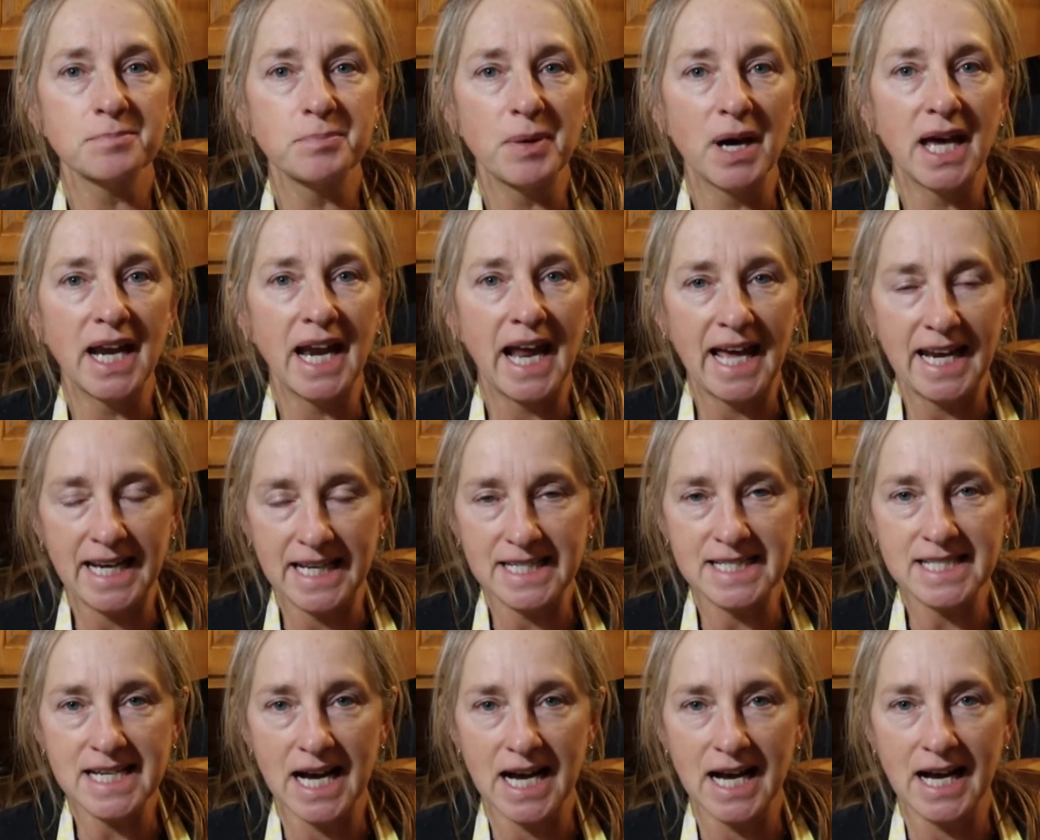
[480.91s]
but
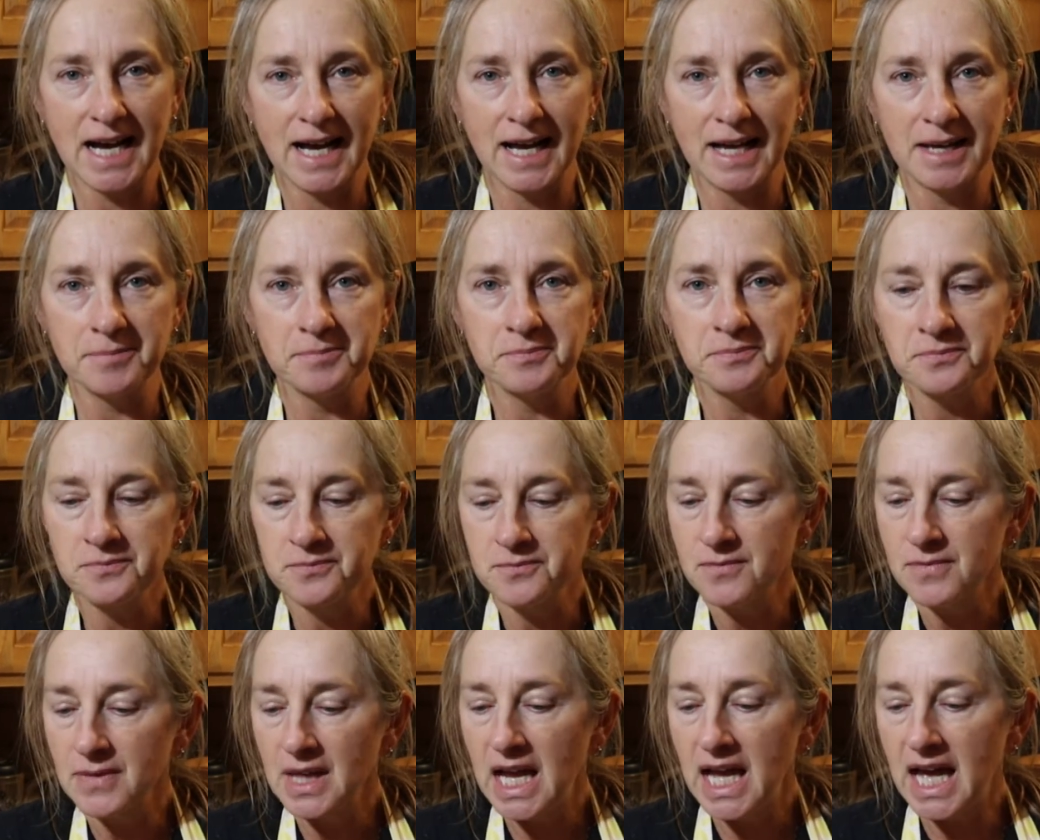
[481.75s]
anytime.
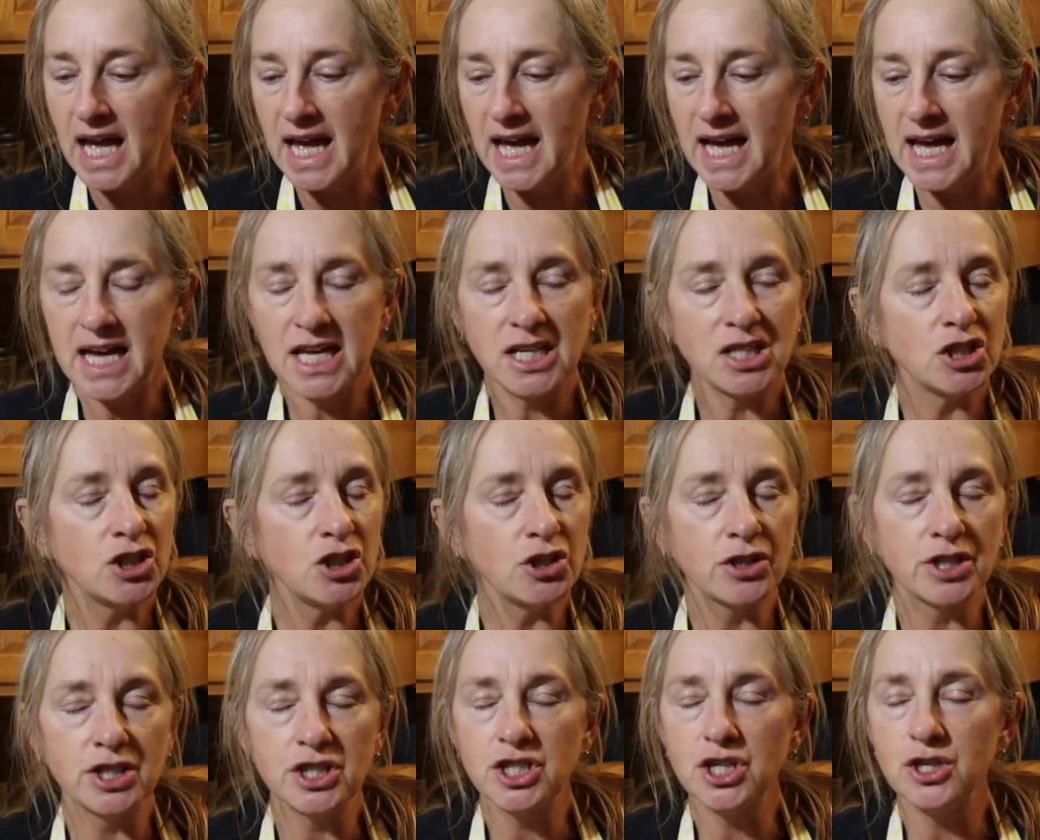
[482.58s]
And
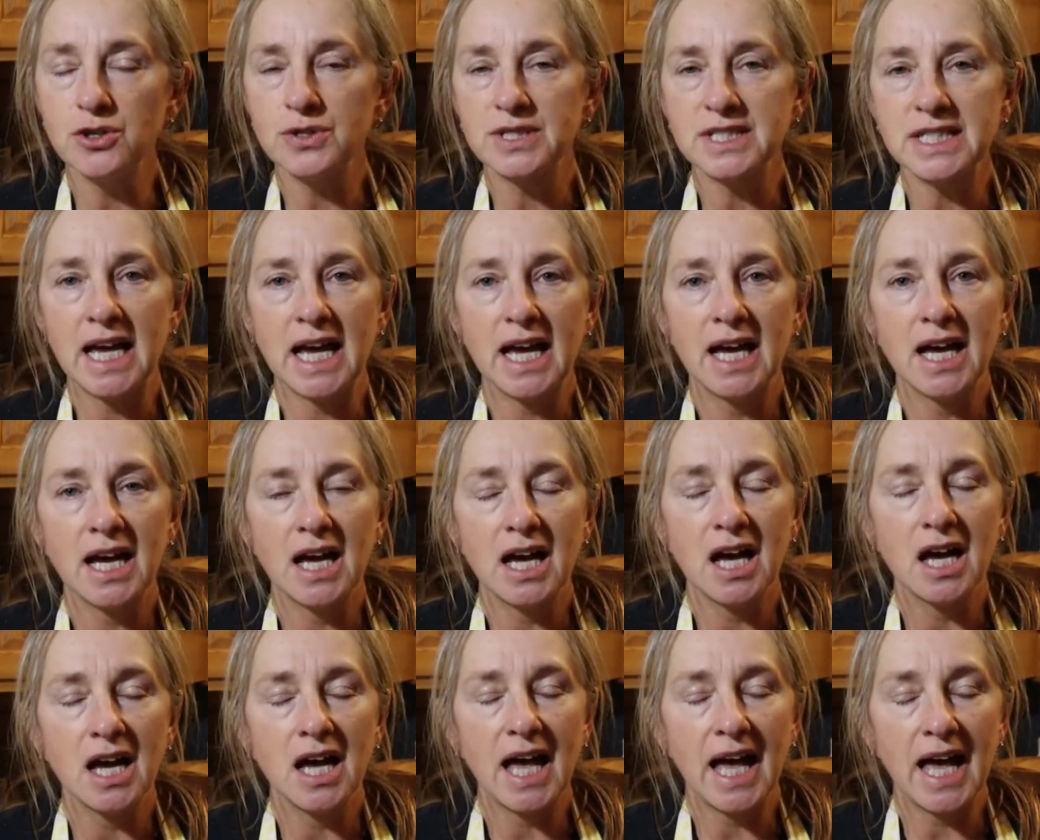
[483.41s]
you can use
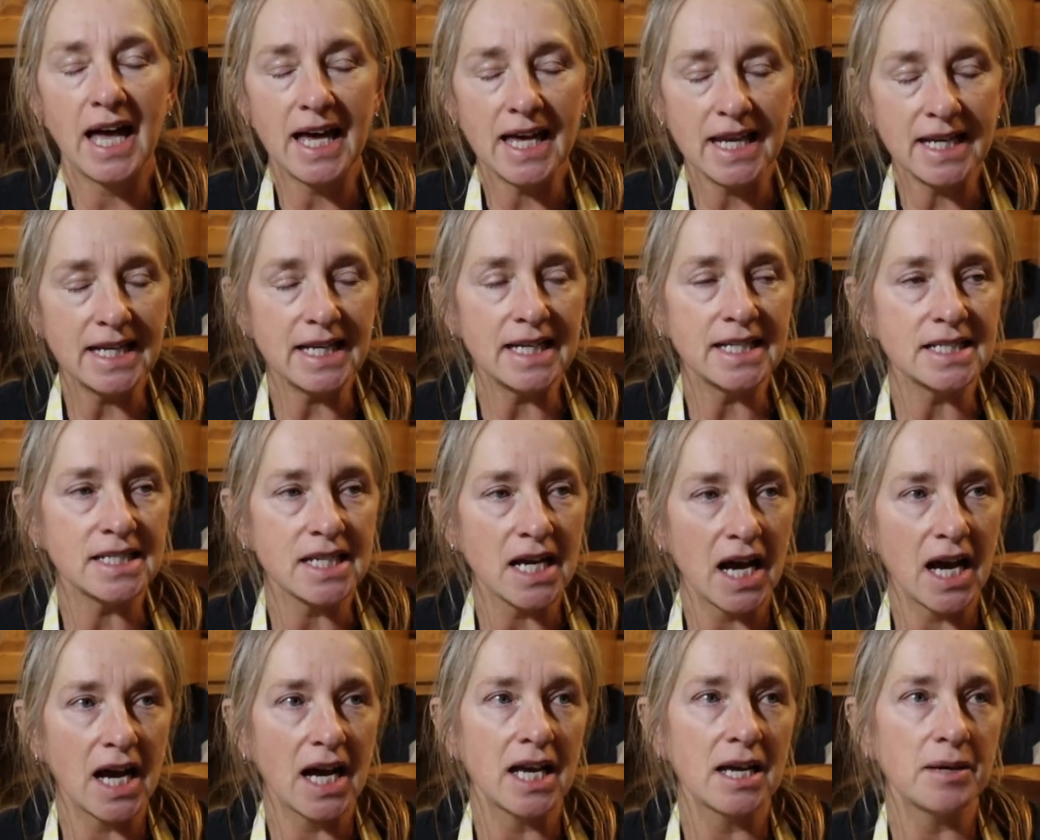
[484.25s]
any
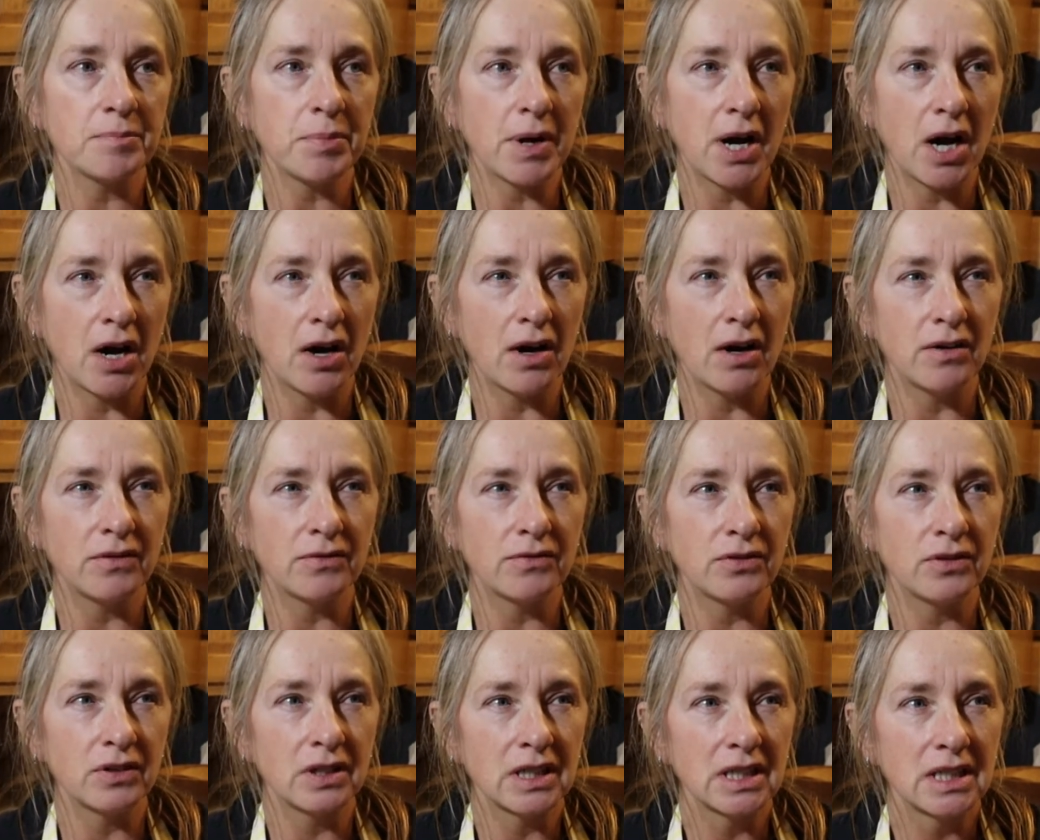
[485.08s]
type
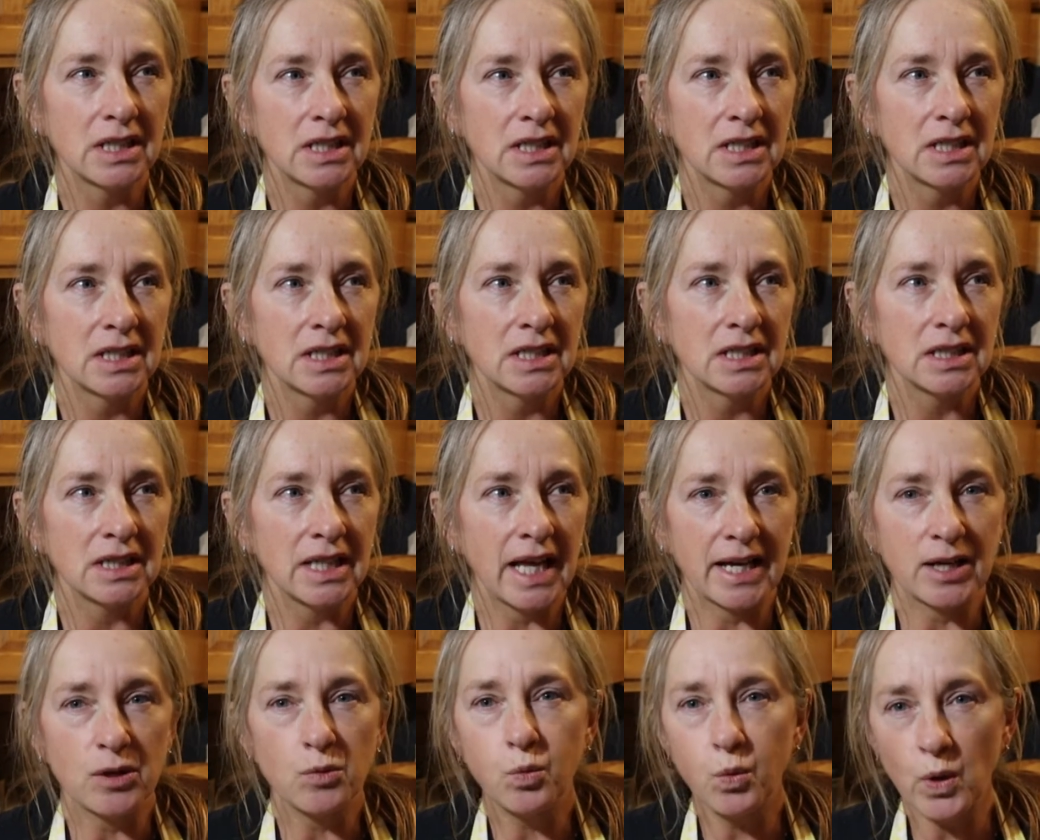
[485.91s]
of
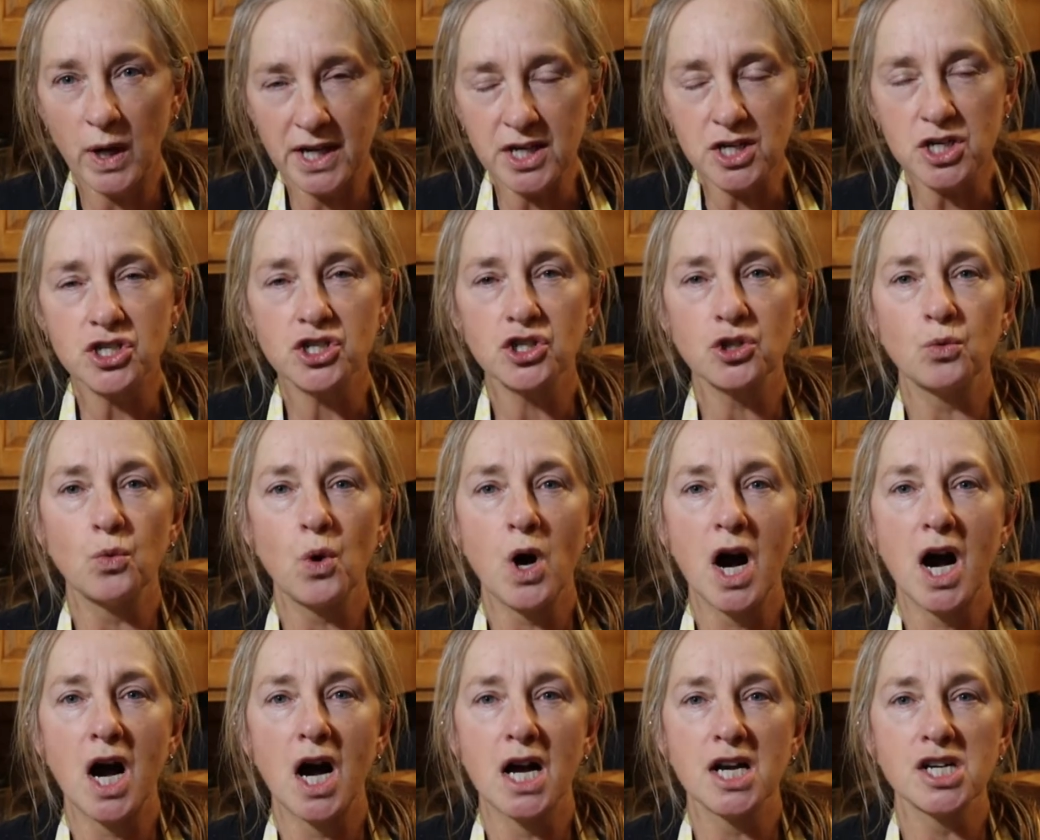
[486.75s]
like winter
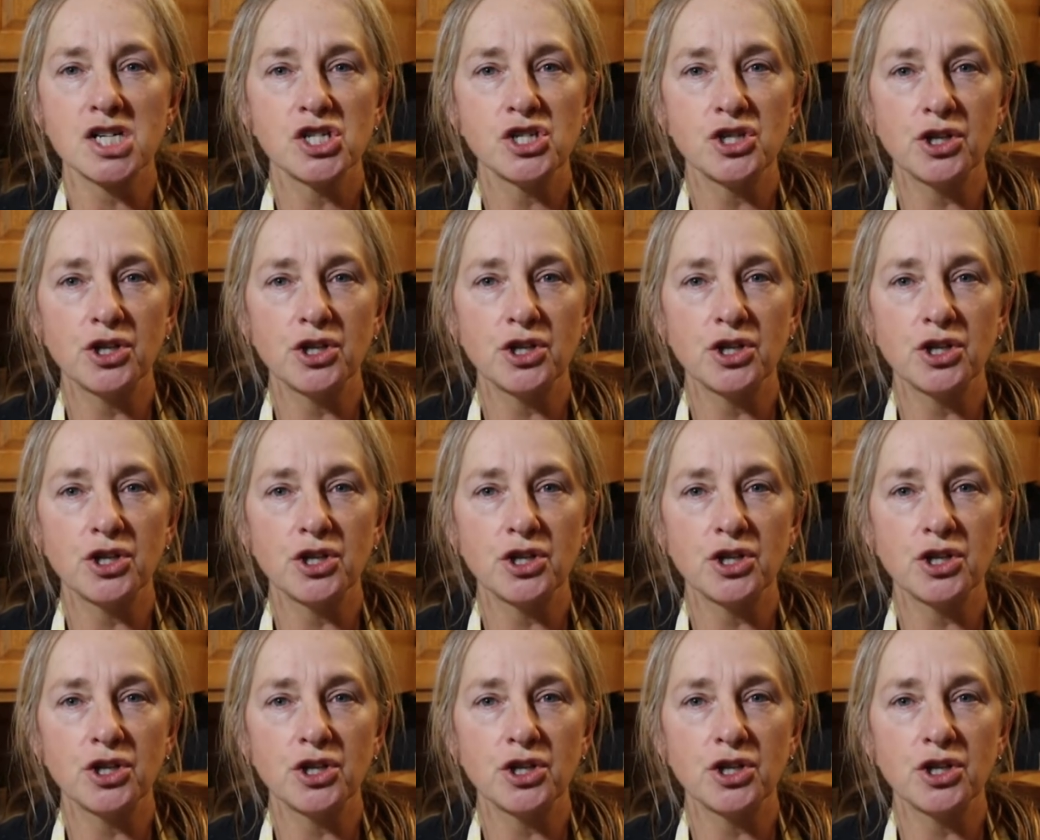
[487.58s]
squash.